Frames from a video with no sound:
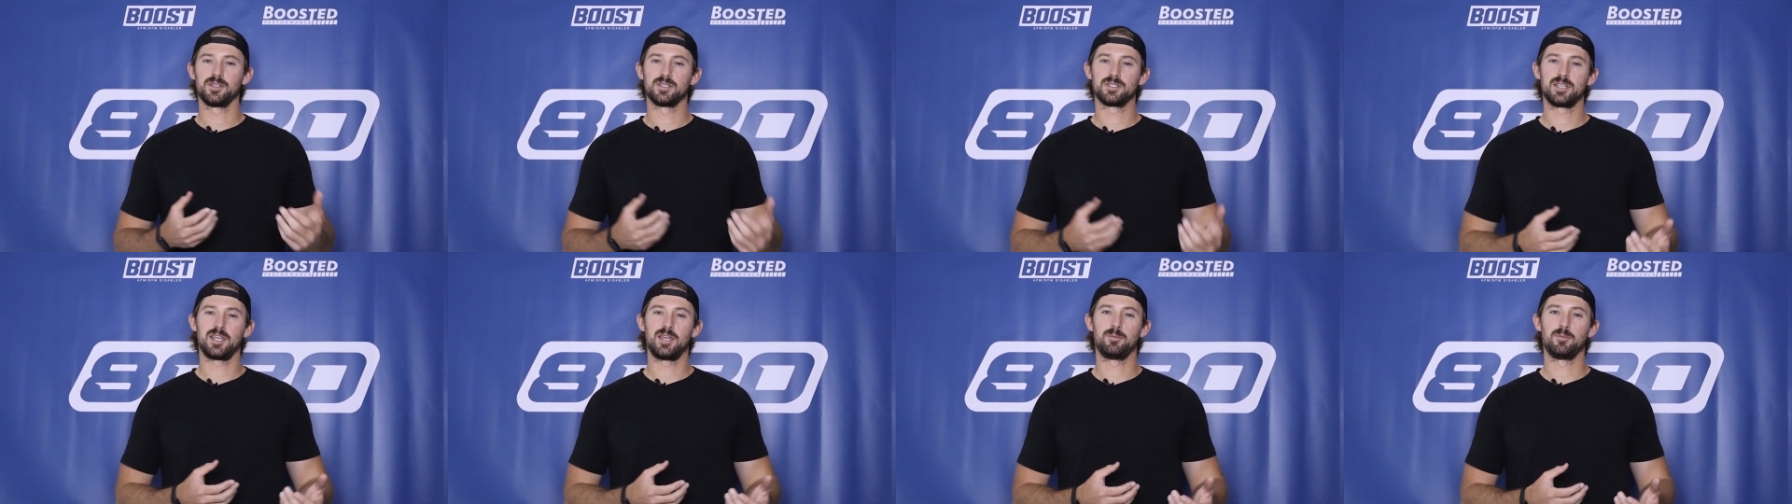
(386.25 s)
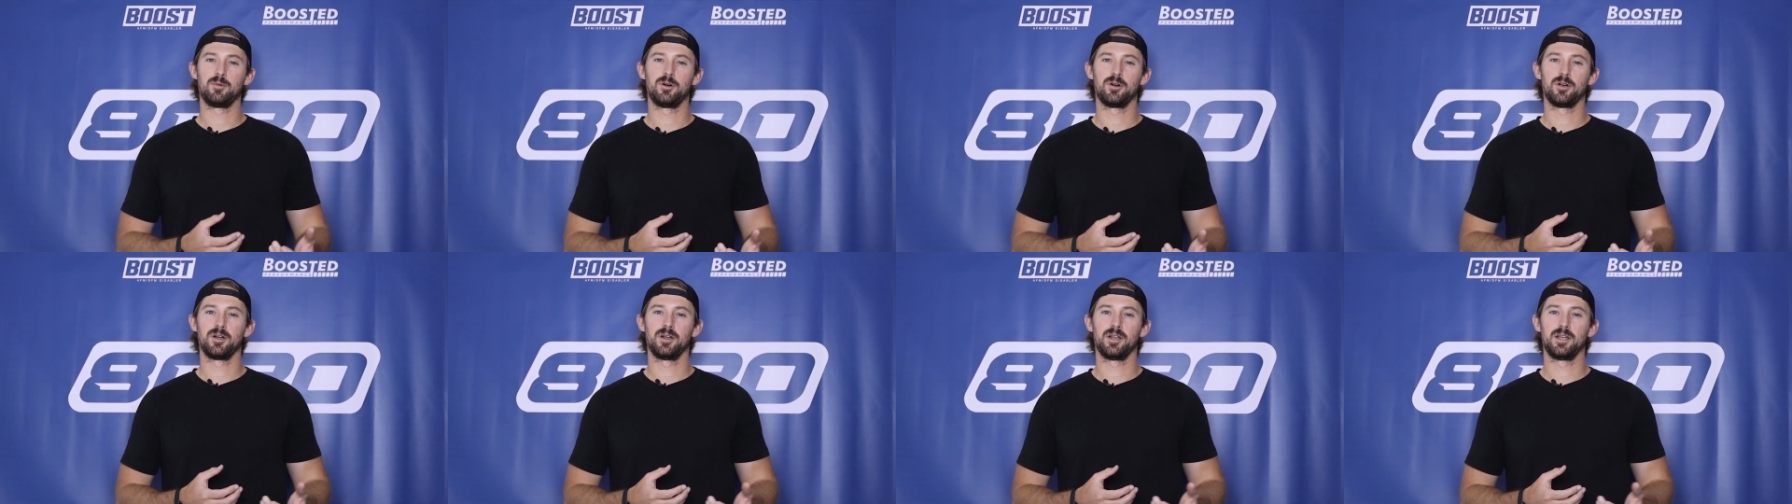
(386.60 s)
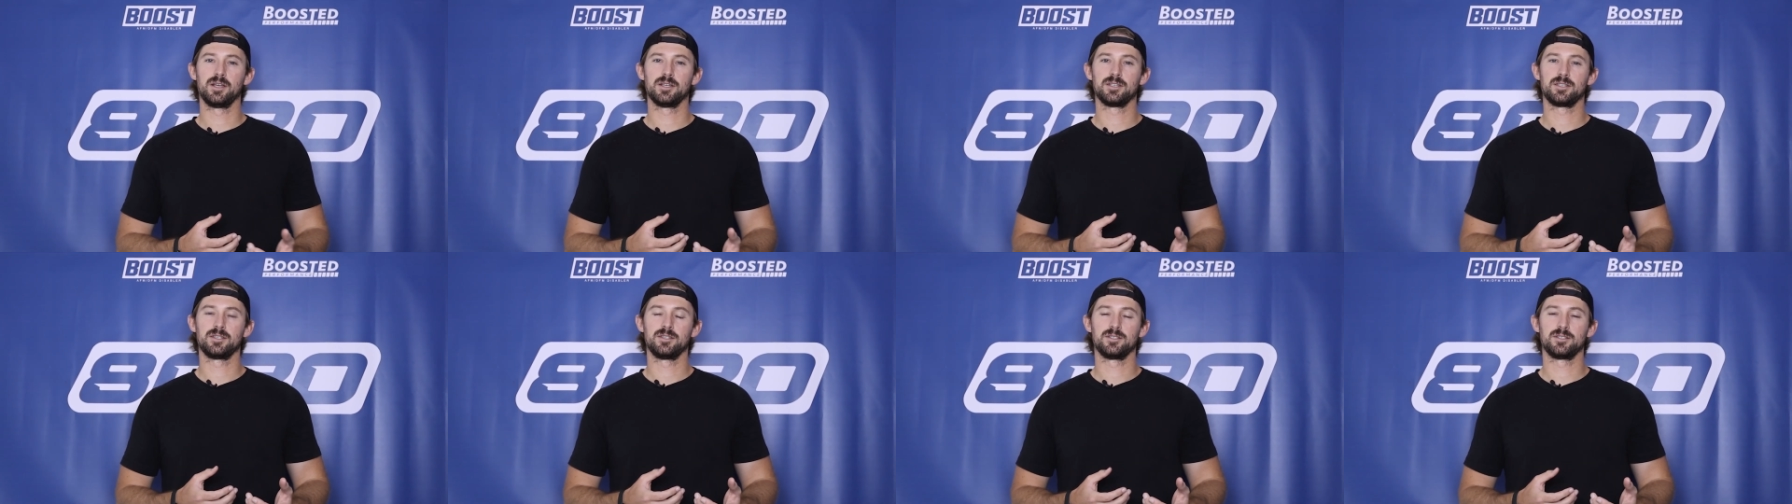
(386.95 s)
the same
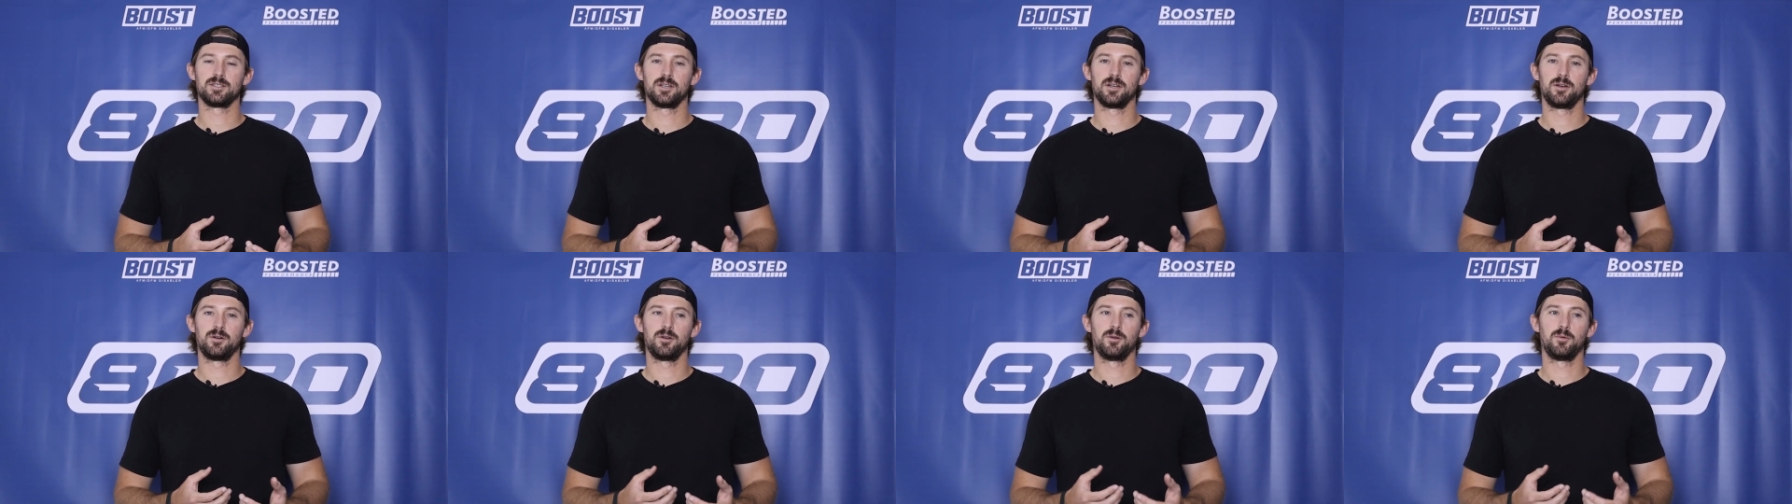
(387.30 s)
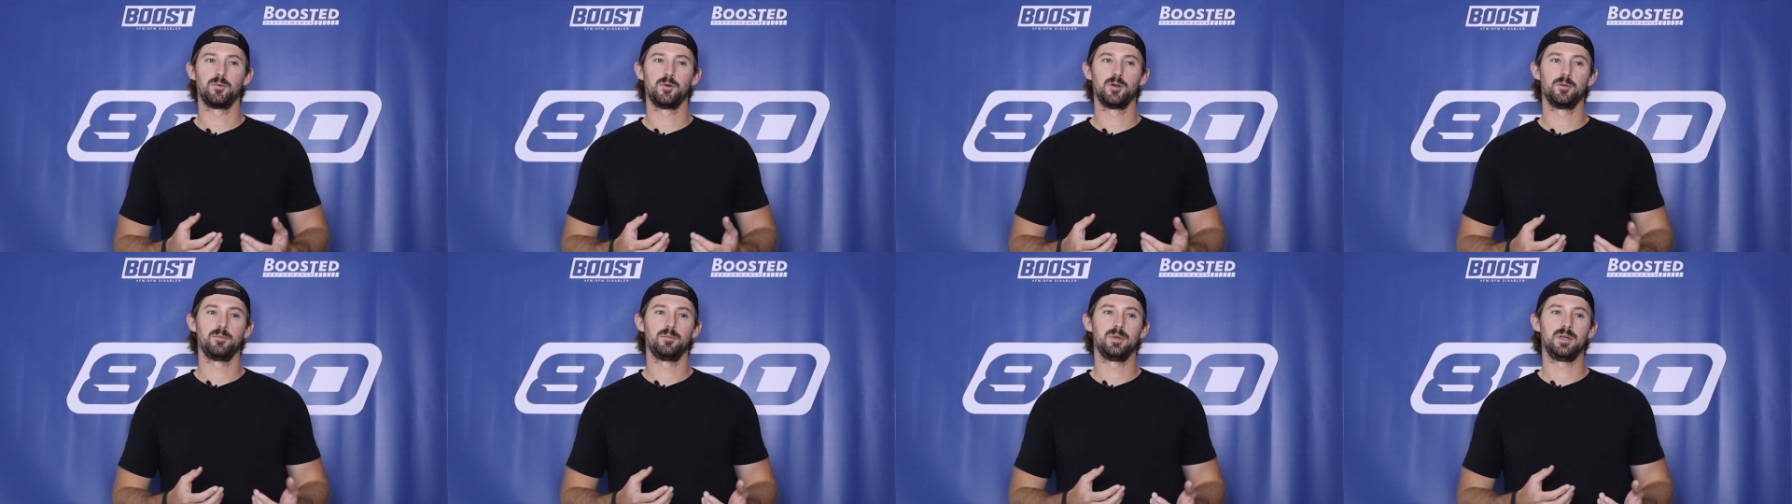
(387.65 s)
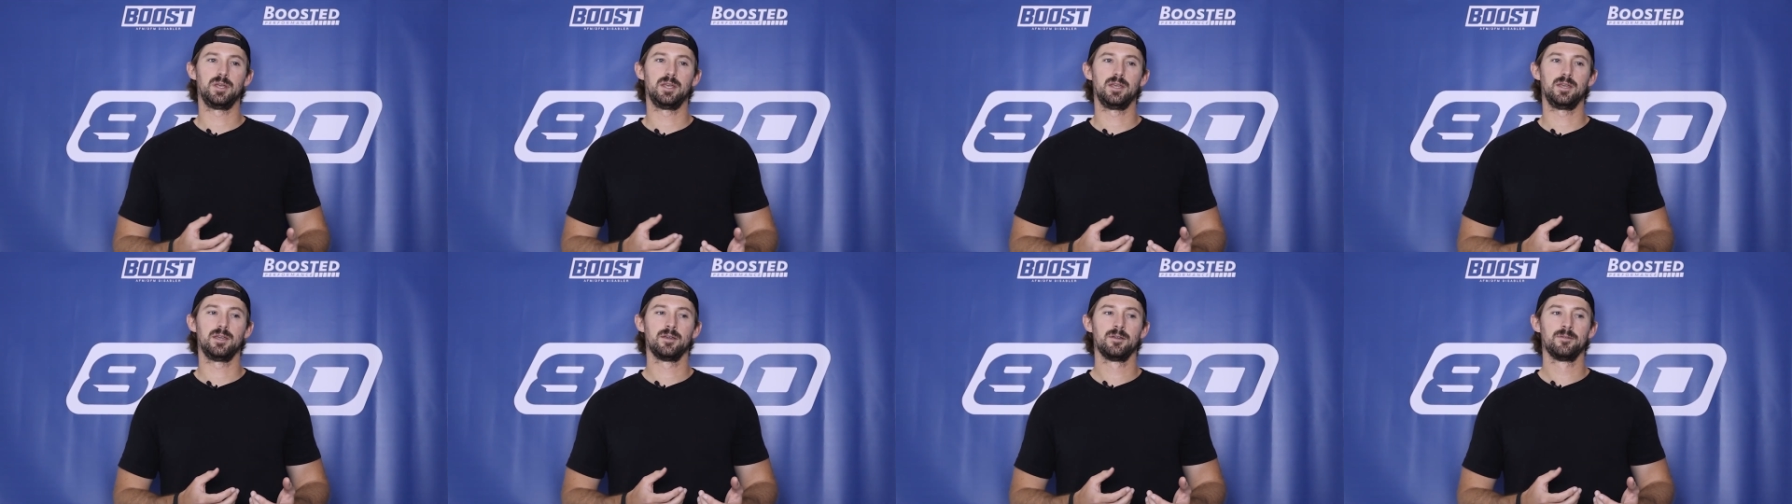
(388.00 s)
harness. And so it would
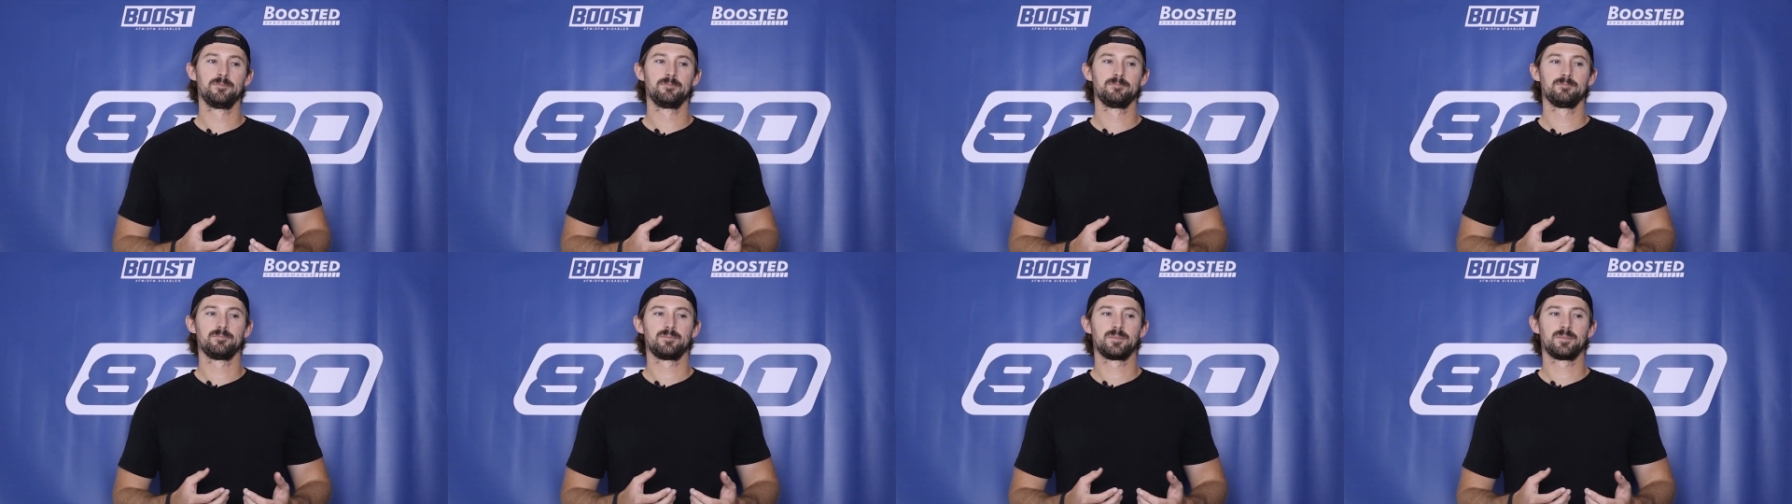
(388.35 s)
be